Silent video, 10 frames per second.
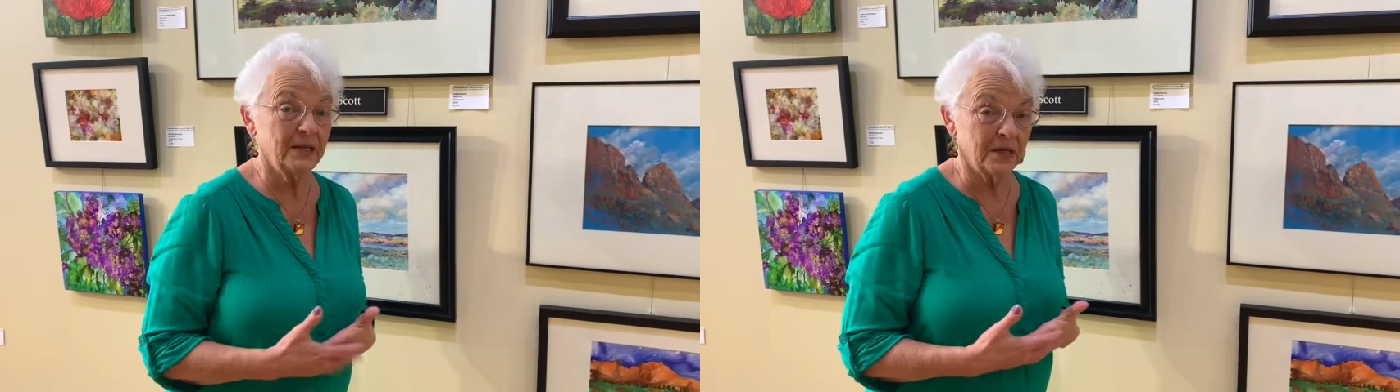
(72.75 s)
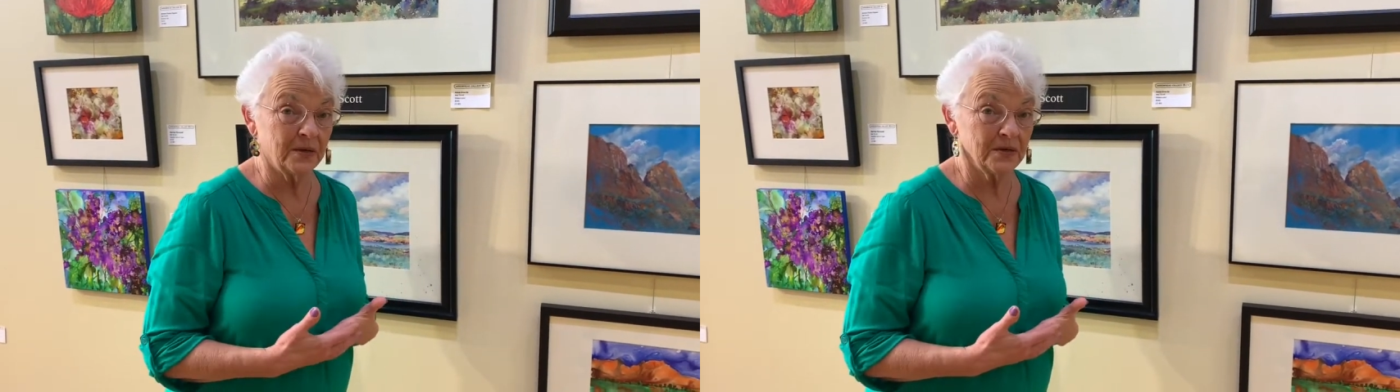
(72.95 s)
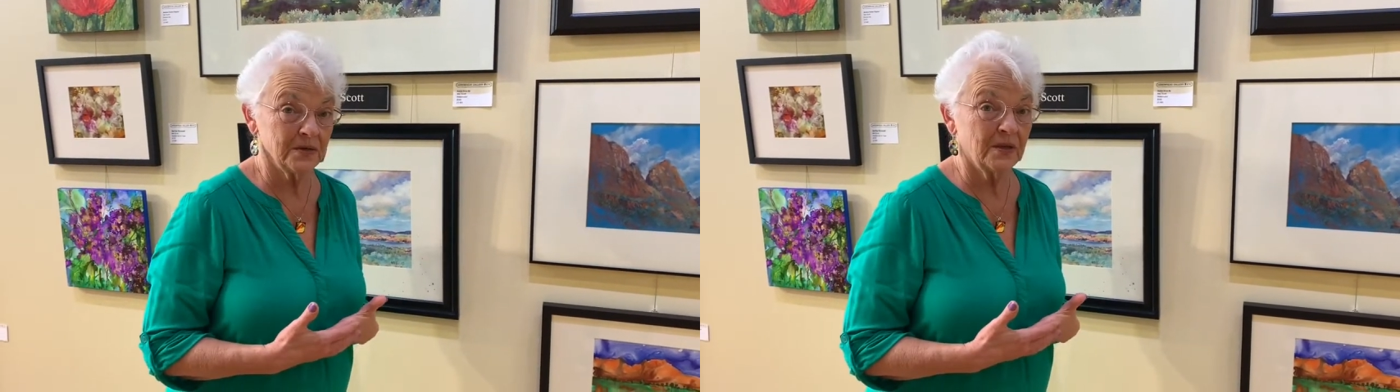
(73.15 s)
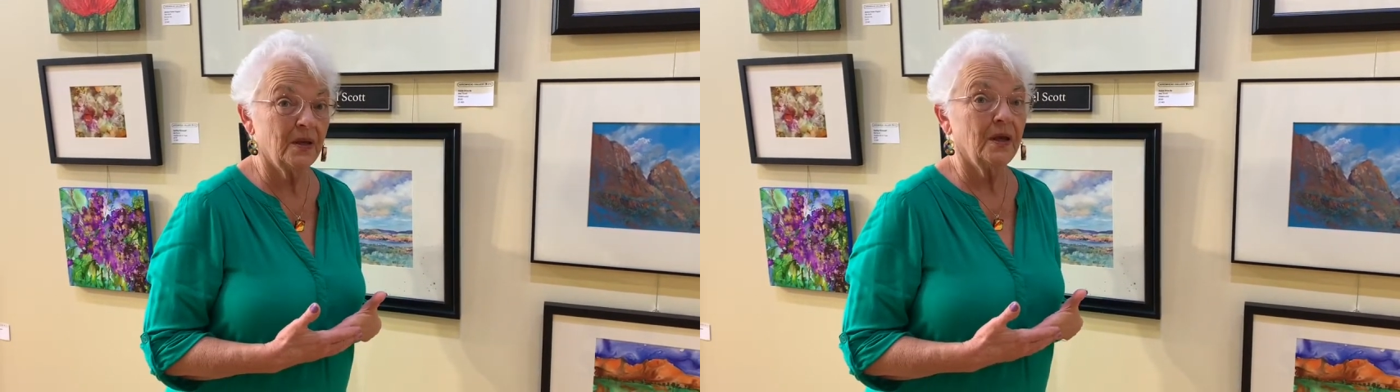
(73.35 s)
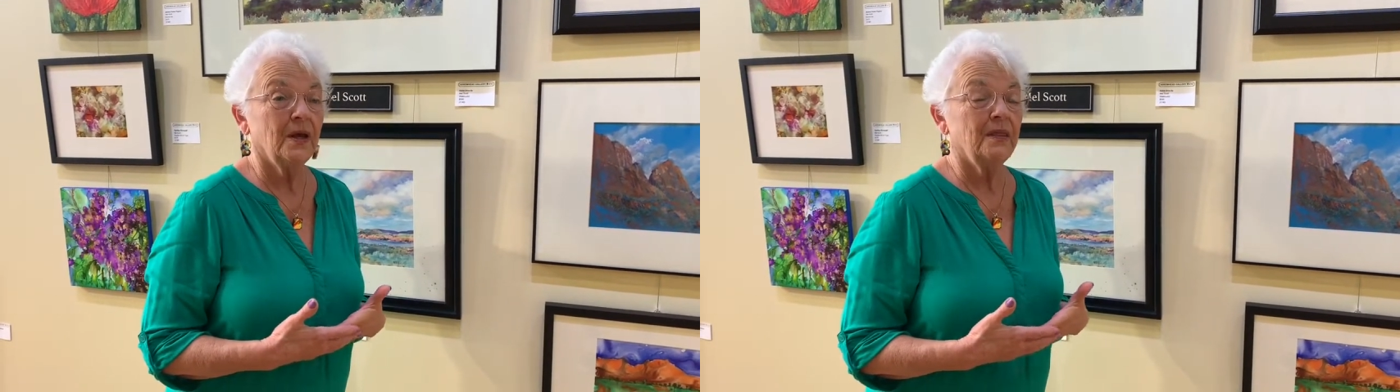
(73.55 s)
years.
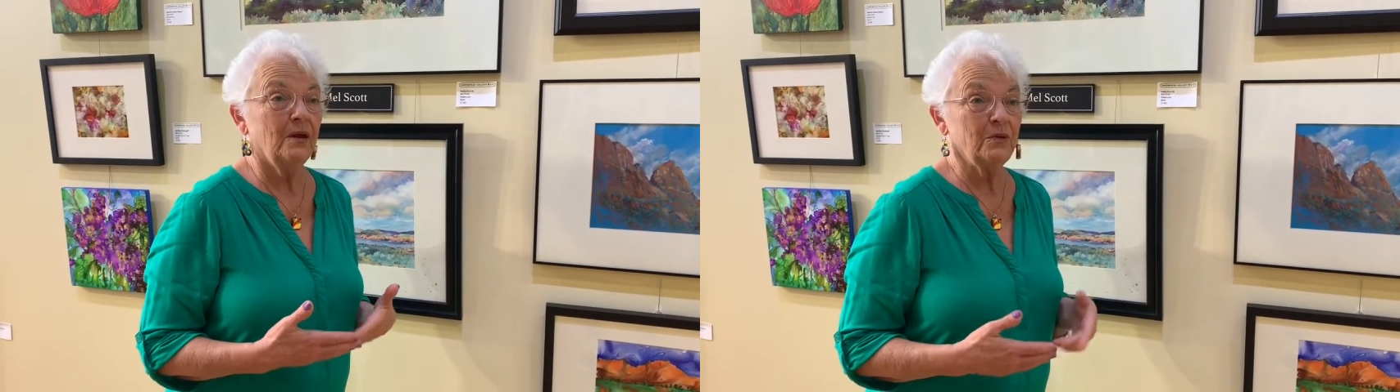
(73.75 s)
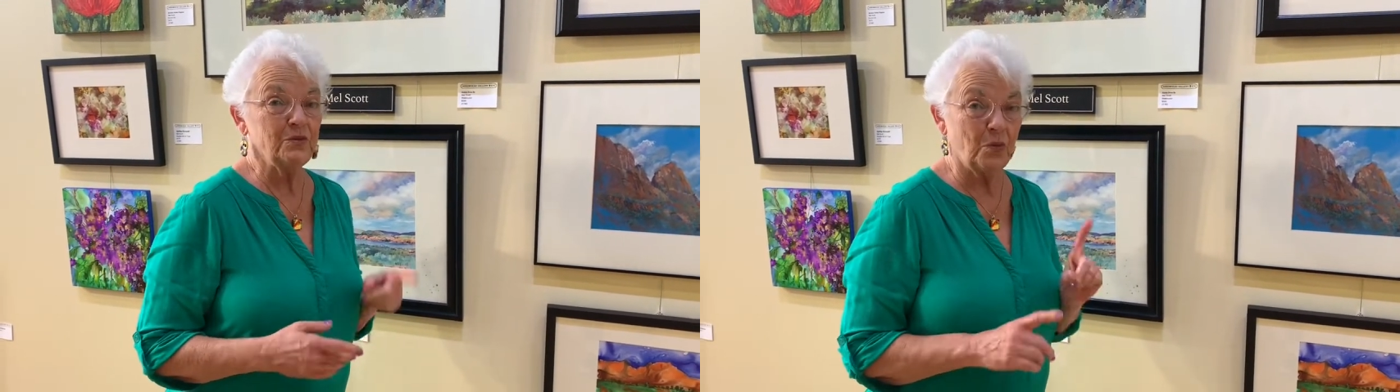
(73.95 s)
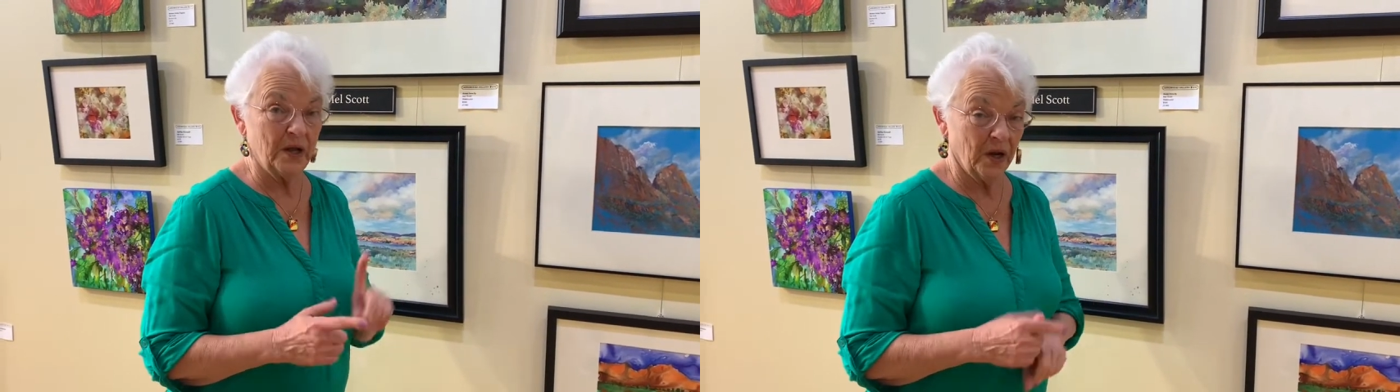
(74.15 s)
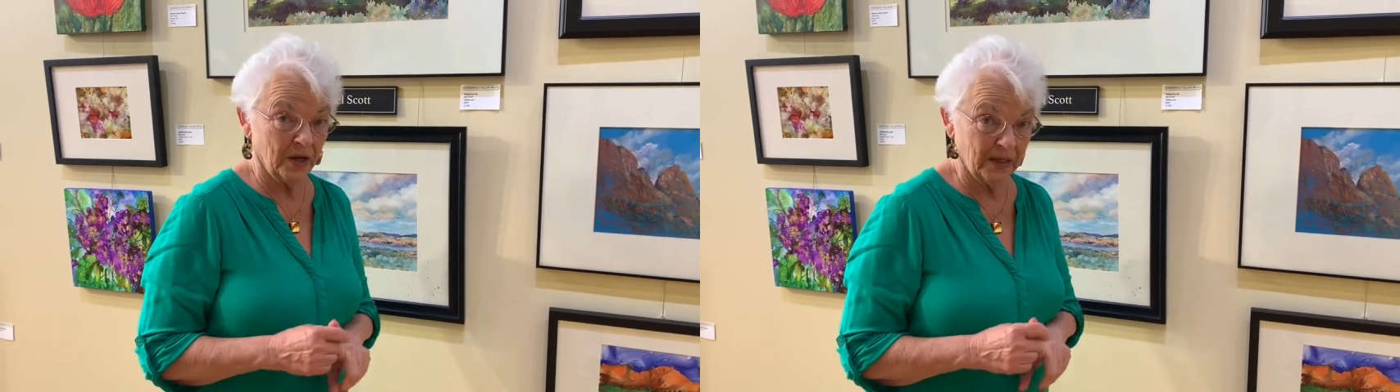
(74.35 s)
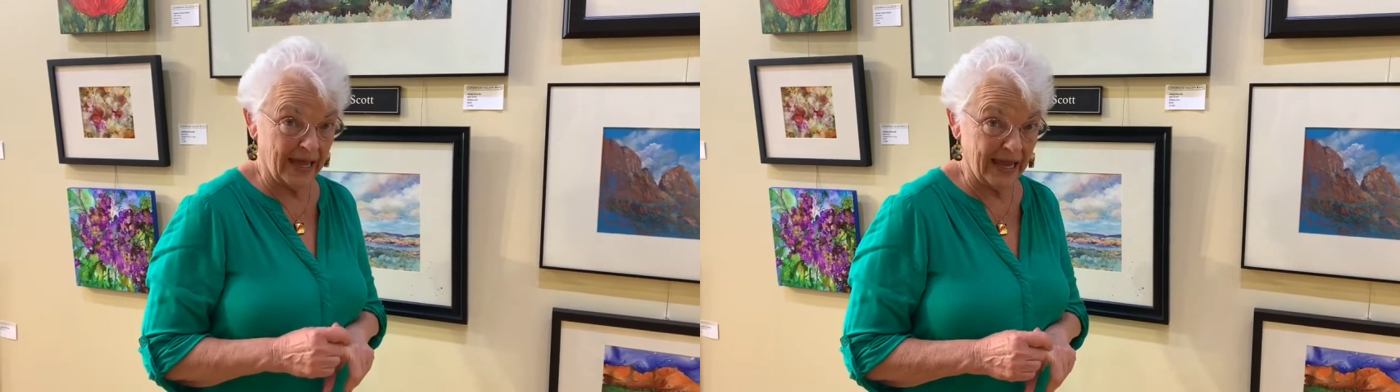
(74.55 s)
There was one
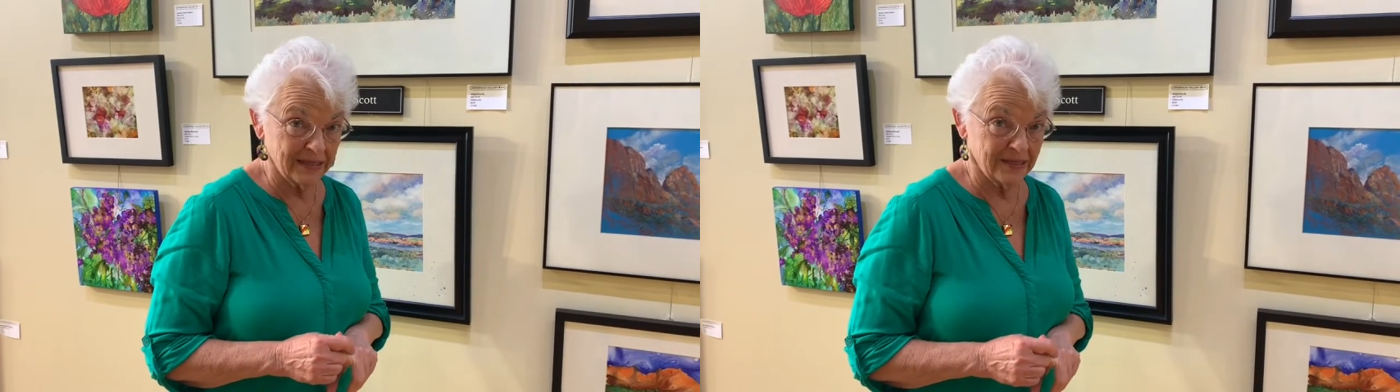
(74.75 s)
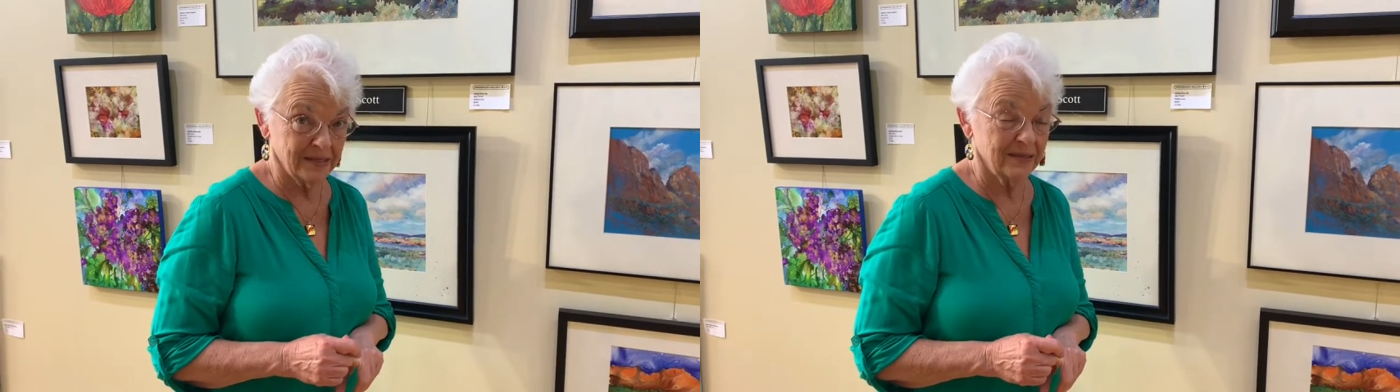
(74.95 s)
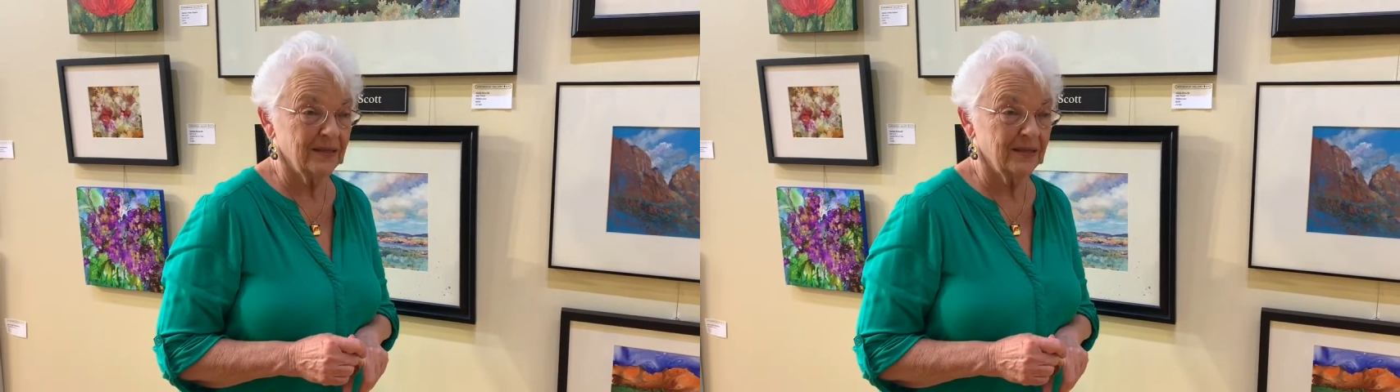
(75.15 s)
art class